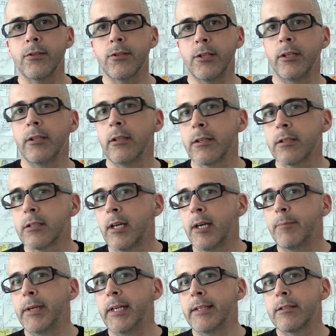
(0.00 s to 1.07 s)
she looks
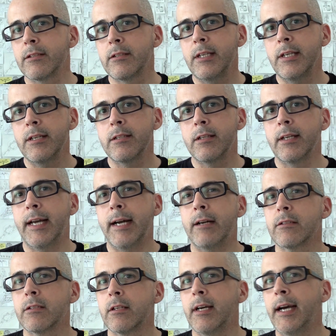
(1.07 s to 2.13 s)
up and sees that
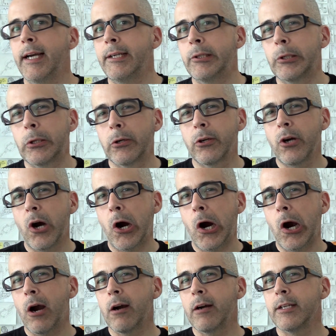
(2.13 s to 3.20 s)
outside her
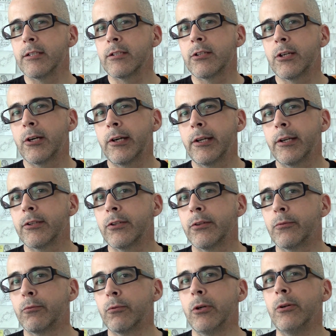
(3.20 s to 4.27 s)
car is starting to
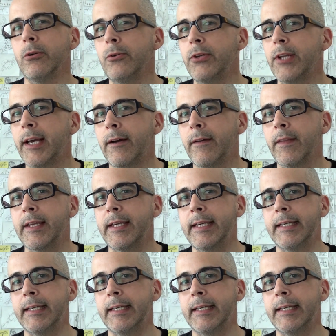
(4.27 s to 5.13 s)
roll down the